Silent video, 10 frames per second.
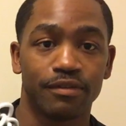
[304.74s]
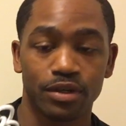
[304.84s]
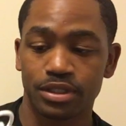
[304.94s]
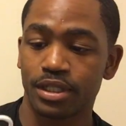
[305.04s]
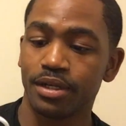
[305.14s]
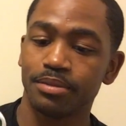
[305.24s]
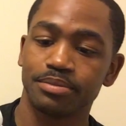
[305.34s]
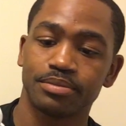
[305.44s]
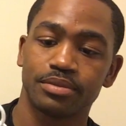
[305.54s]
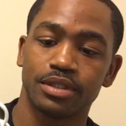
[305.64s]
First up,
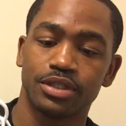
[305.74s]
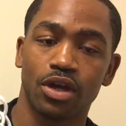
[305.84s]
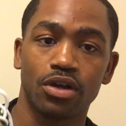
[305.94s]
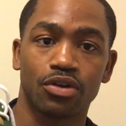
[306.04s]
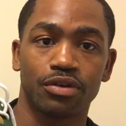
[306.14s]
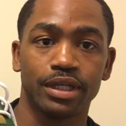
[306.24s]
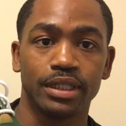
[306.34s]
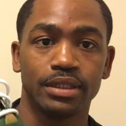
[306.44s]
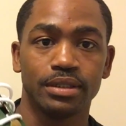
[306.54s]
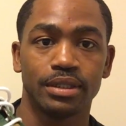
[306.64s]
the dark
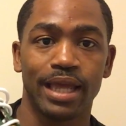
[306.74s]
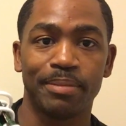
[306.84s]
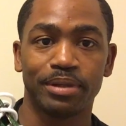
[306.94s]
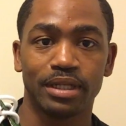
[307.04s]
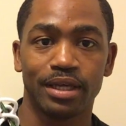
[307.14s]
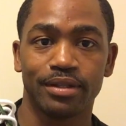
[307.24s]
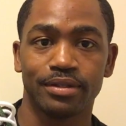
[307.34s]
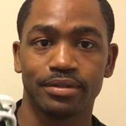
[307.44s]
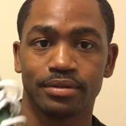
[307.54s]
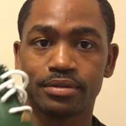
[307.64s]
green Nappa
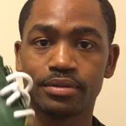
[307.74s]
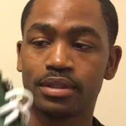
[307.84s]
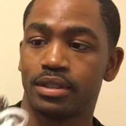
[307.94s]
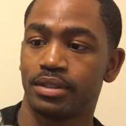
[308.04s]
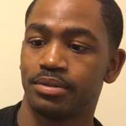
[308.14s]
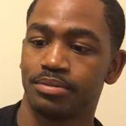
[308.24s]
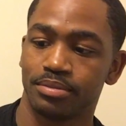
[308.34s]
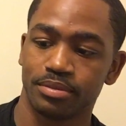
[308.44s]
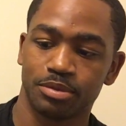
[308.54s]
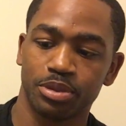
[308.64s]
leather.
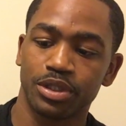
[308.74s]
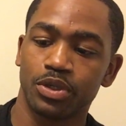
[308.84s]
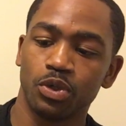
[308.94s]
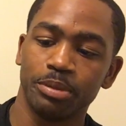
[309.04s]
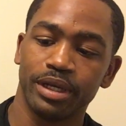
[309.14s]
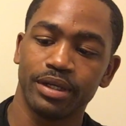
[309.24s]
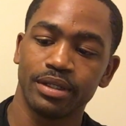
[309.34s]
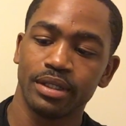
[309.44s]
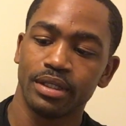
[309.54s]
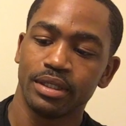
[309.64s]
It's pretty cool, man.
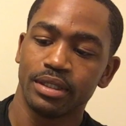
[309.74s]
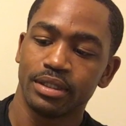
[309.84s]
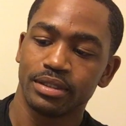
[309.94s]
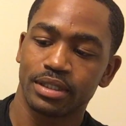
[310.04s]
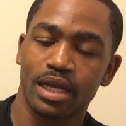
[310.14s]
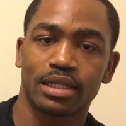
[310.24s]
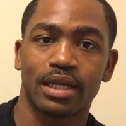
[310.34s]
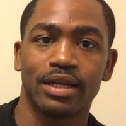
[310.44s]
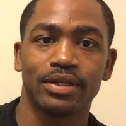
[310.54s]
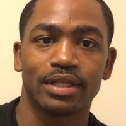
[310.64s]
Sock
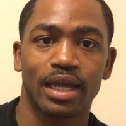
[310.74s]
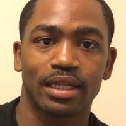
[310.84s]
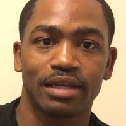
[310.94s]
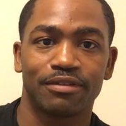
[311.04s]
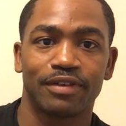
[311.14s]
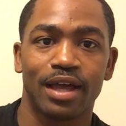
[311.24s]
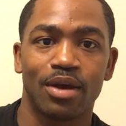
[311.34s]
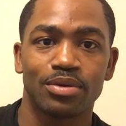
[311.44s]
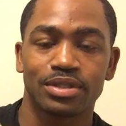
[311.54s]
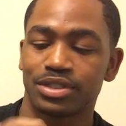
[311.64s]
liner, they got like
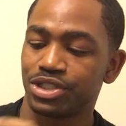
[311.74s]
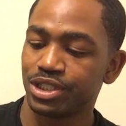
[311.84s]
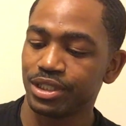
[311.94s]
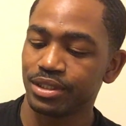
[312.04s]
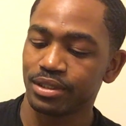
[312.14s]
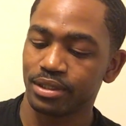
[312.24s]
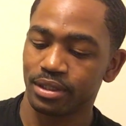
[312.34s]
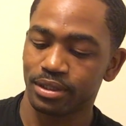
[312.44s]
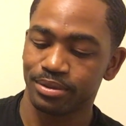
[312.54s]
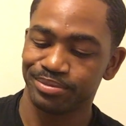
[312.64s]
flowers and shit.
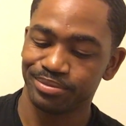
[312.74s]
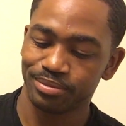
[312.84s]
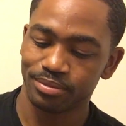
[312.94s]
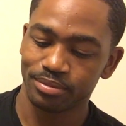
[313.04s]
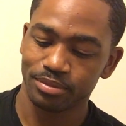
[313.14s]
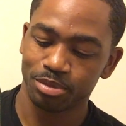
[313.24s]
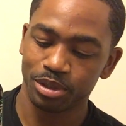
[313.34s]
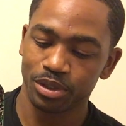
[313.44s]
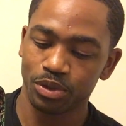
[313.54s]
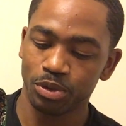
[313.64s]
It's
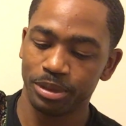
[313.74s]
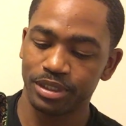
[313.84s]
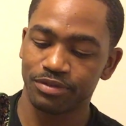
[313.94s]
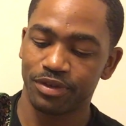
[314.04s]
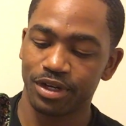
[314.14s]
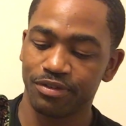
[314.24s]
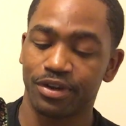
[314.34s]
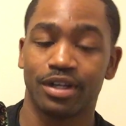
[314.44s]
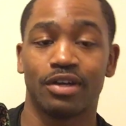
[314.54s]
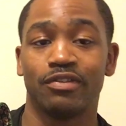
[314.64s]
pretty cool, man. It's a very,
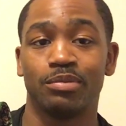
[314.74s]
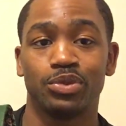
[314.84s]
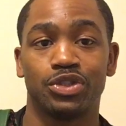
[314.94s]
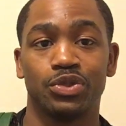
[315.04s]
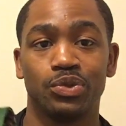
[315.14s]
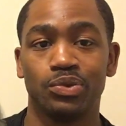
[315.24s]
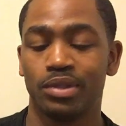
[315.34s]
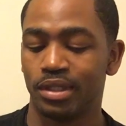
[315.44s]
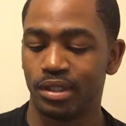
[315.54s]
very comfortable shoe.